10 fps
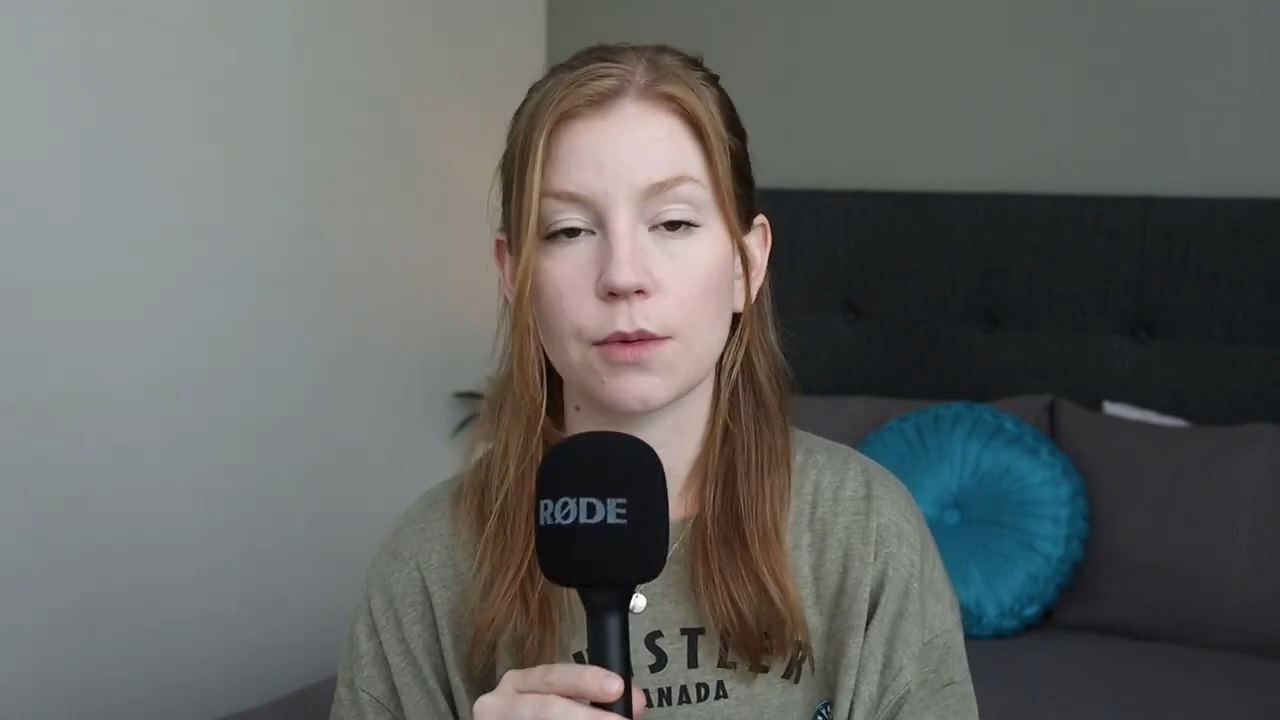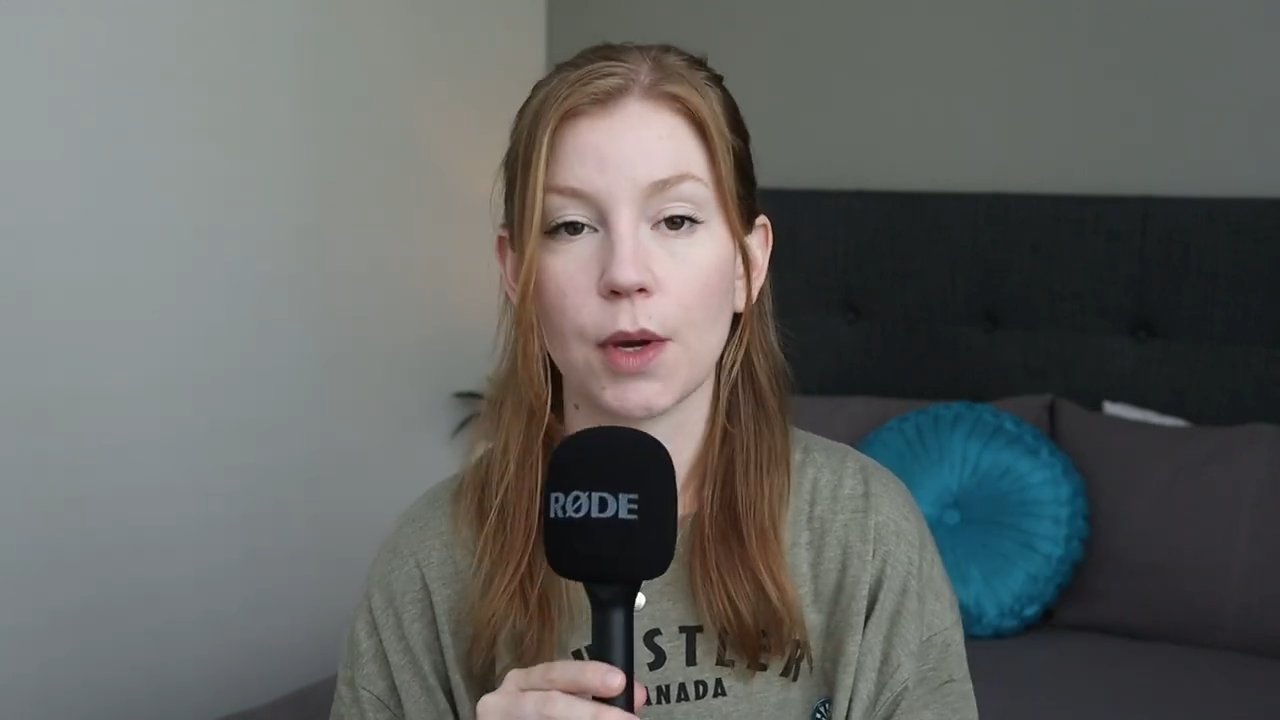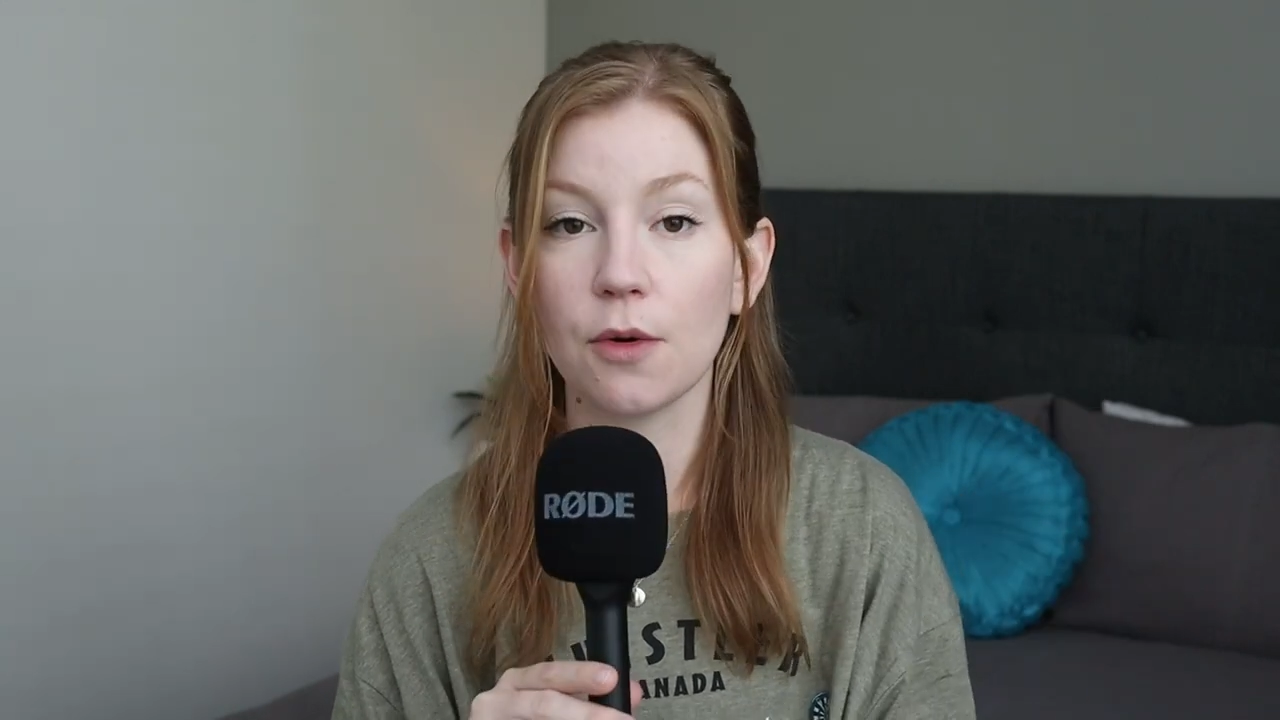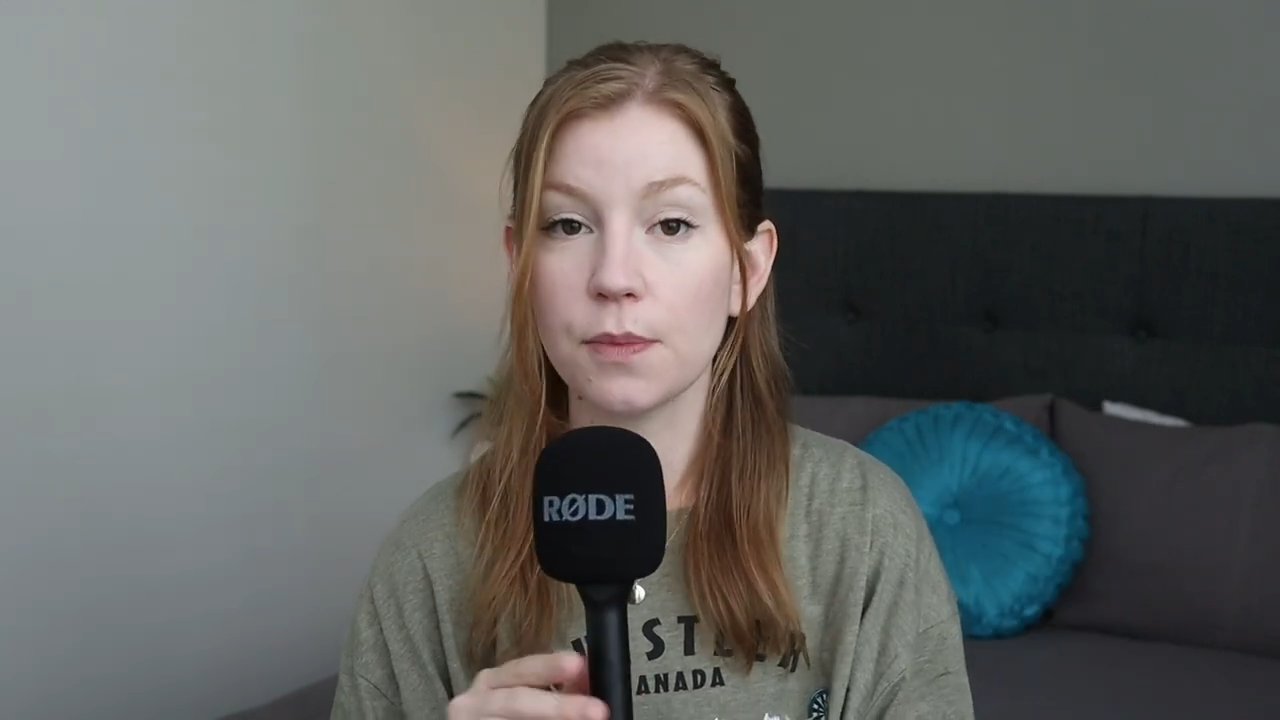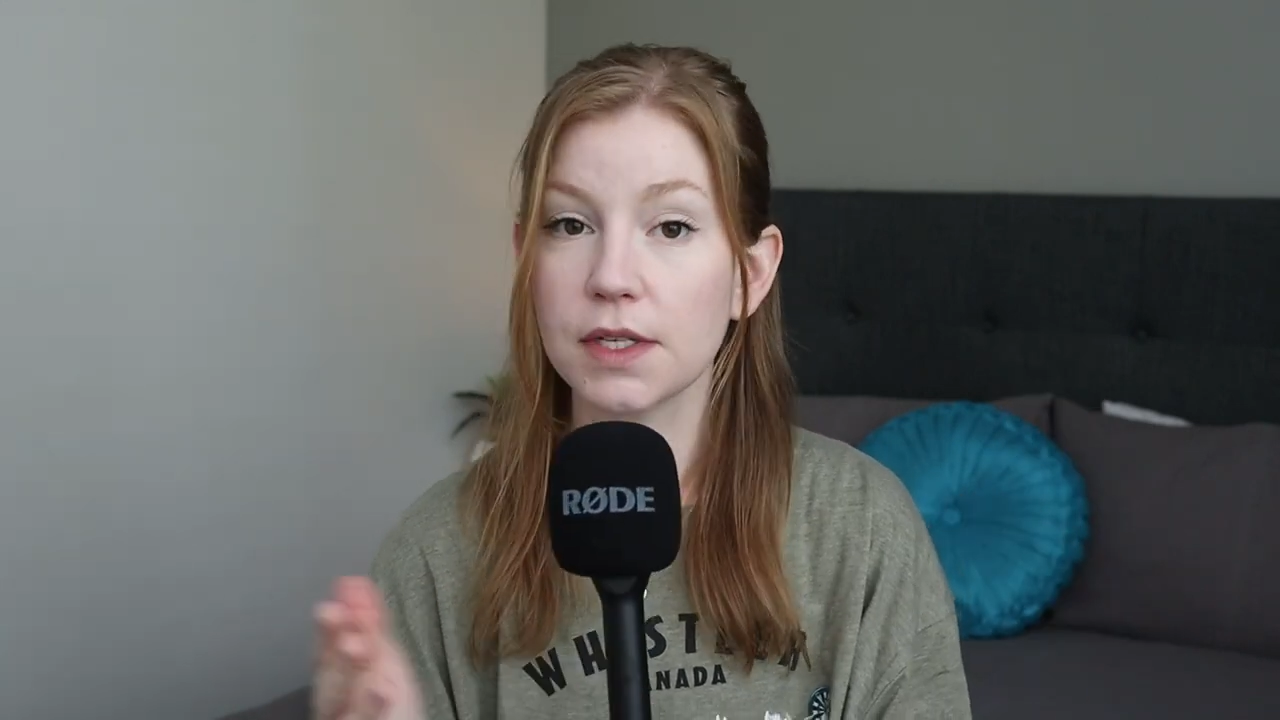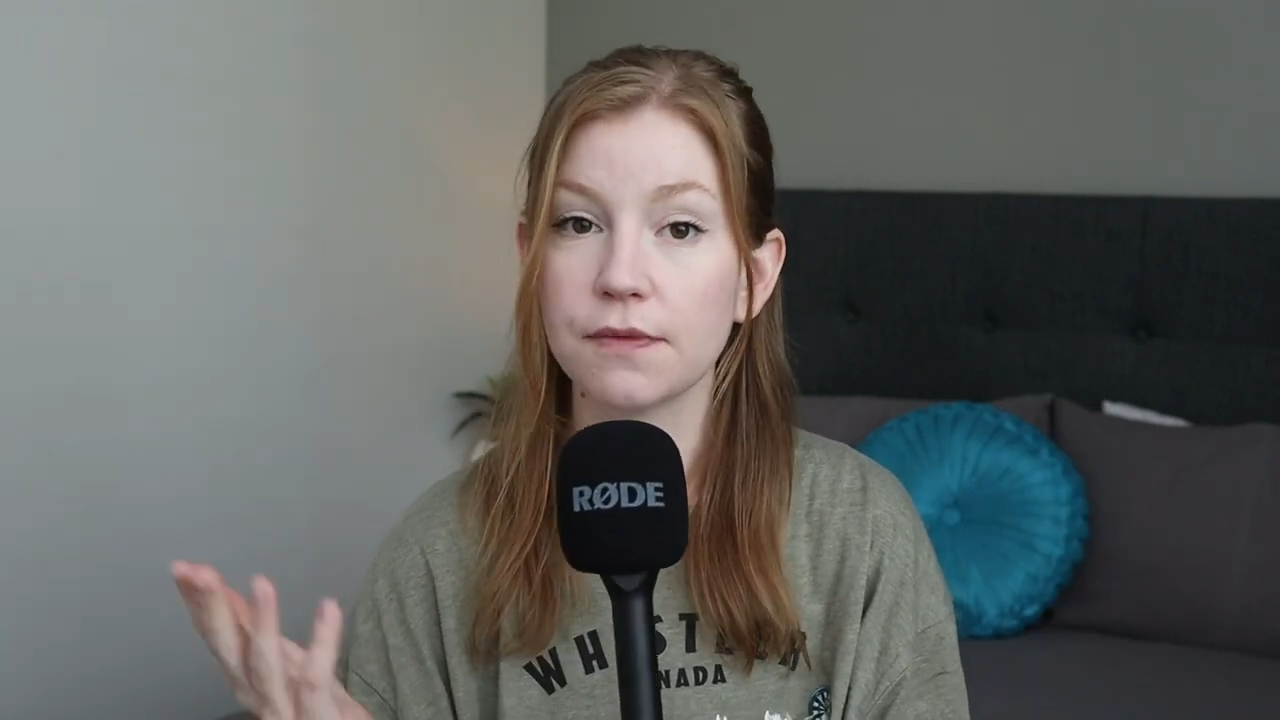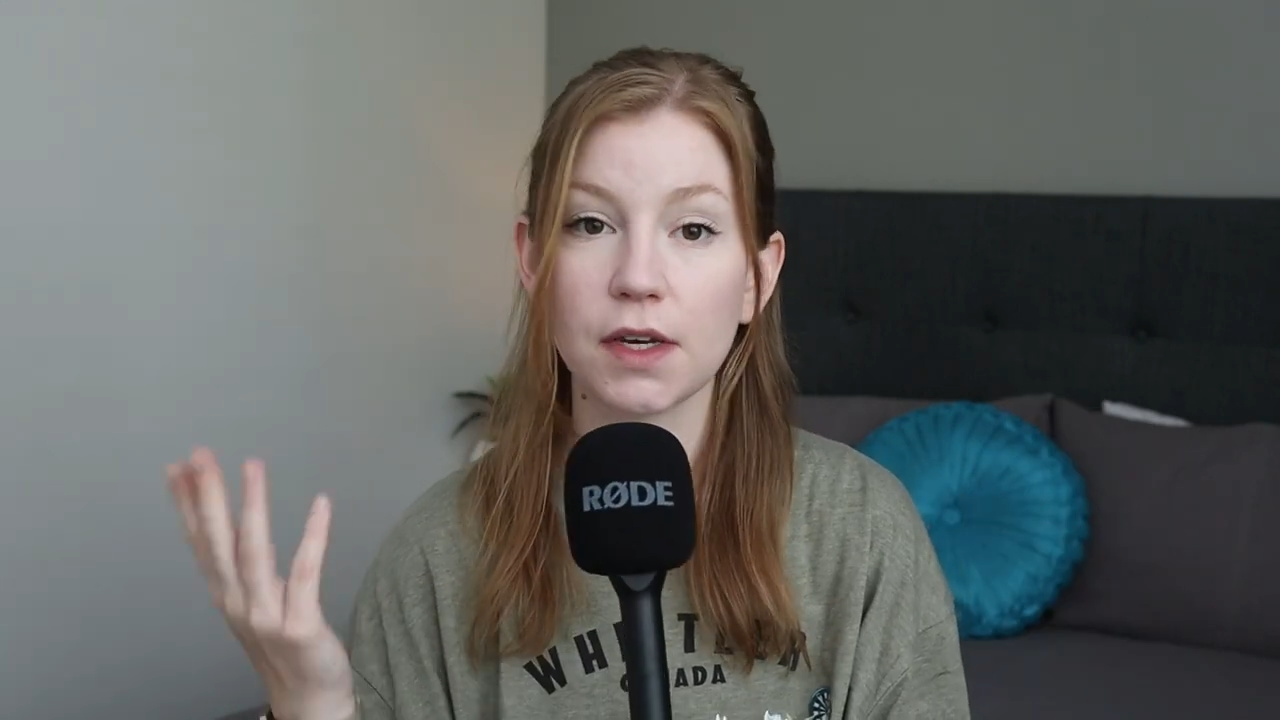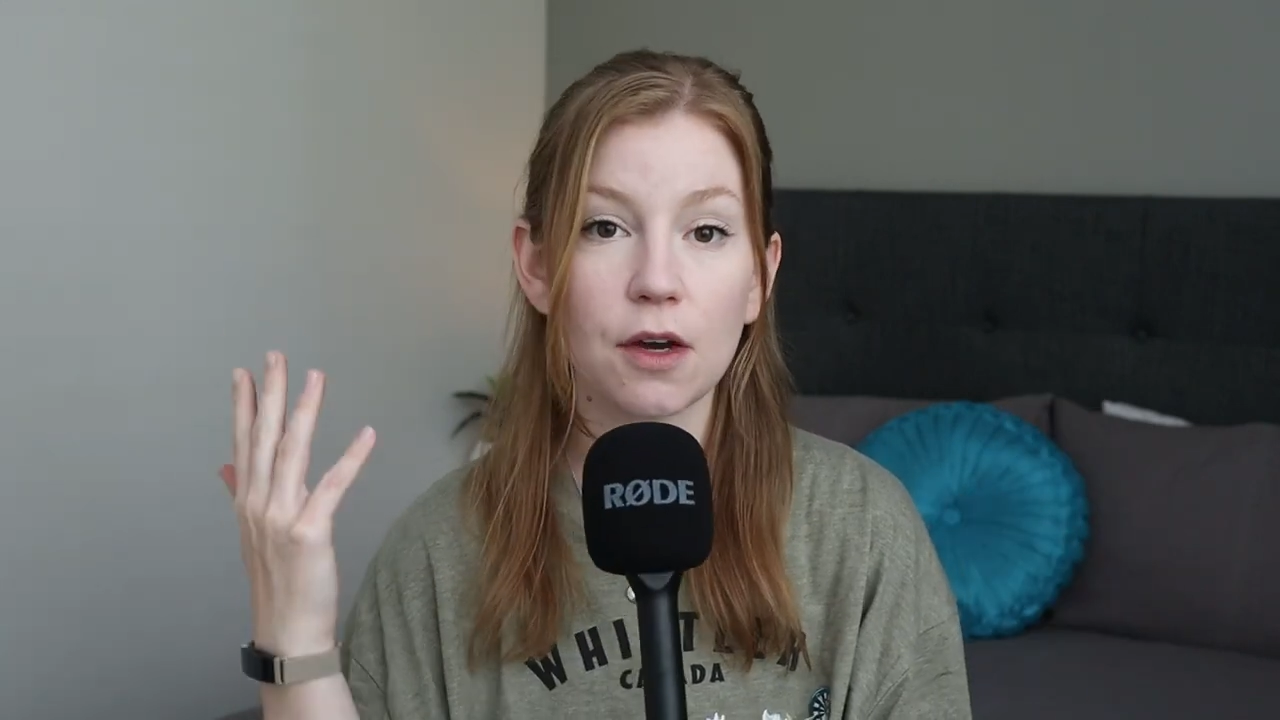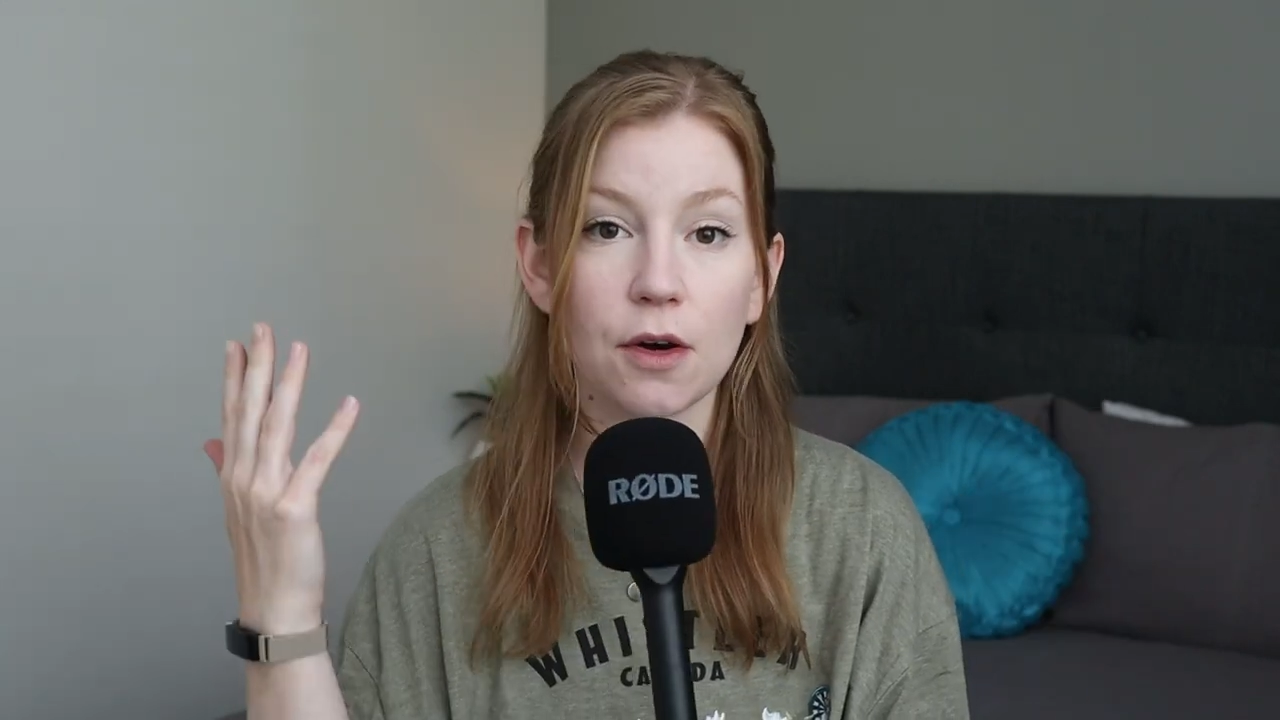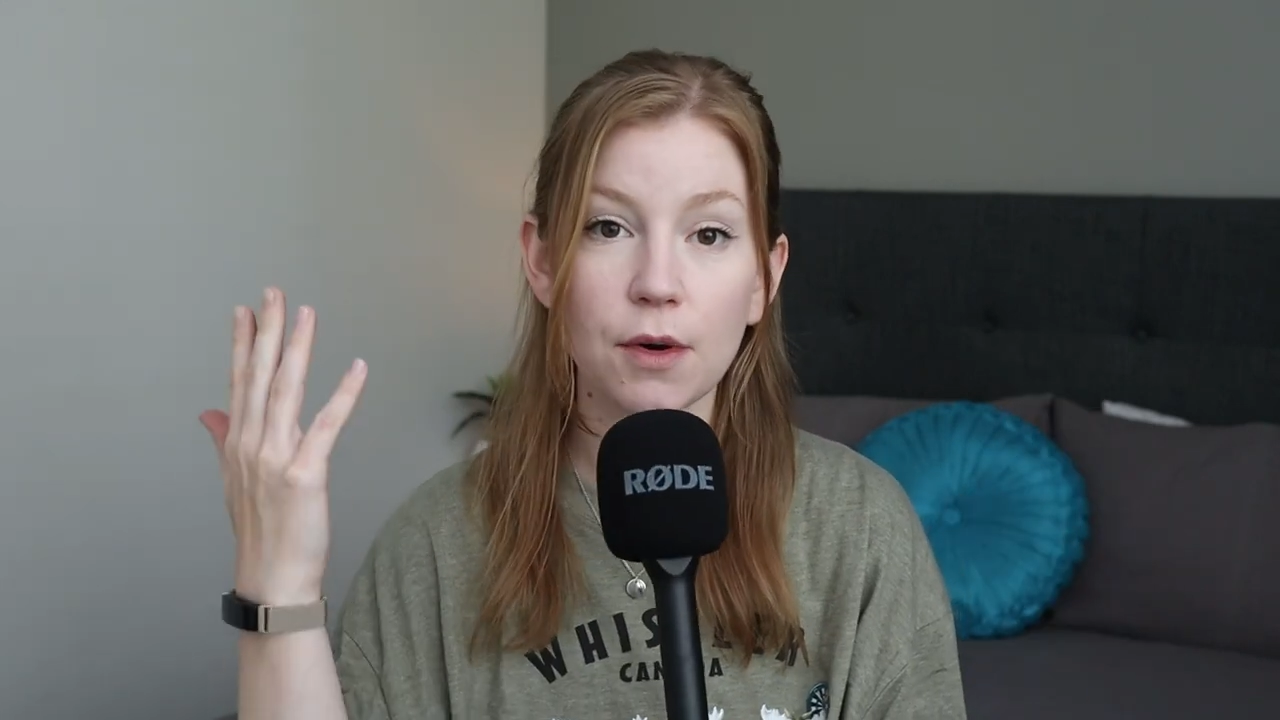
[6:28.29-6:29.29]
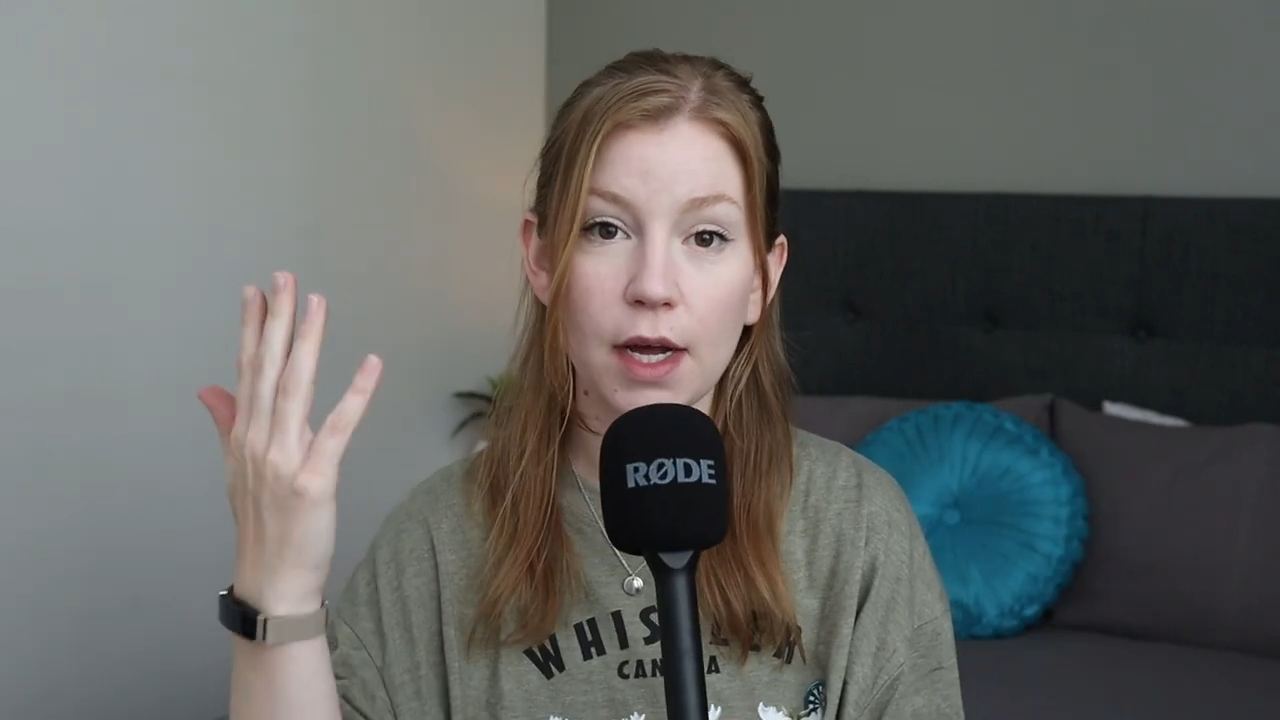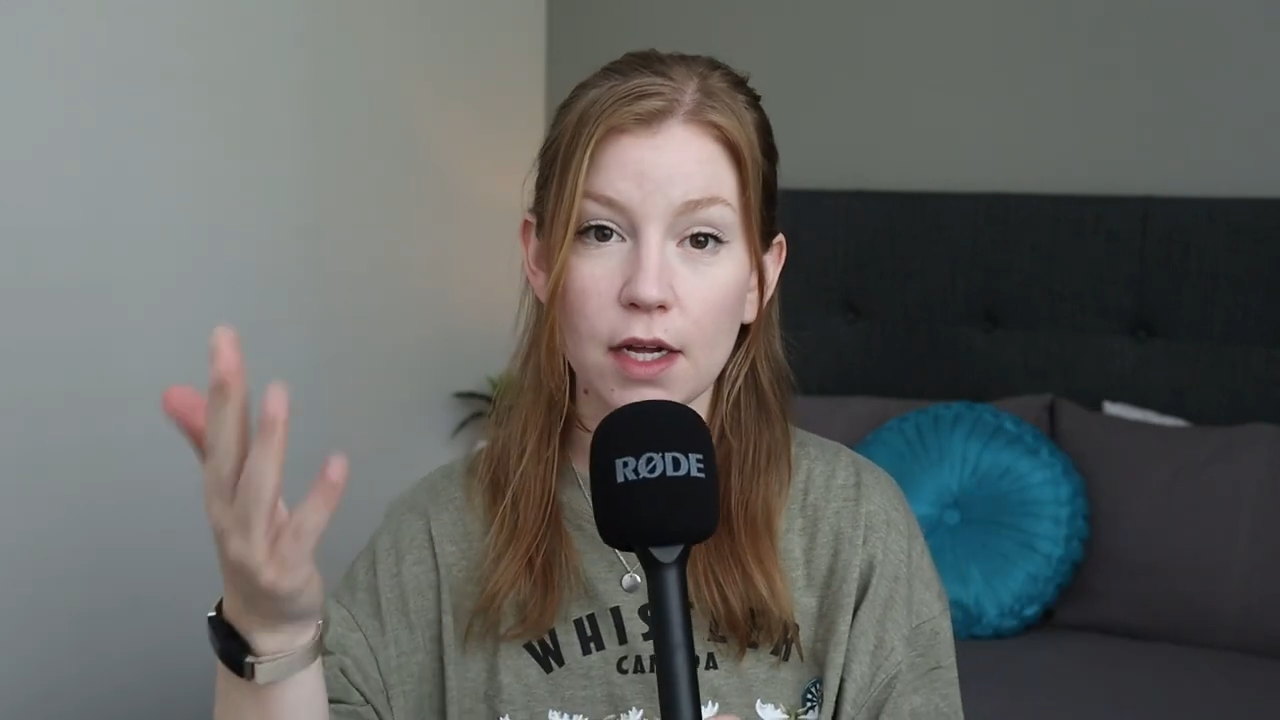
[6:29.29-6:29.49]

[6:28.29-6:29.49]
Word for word: So I hope this video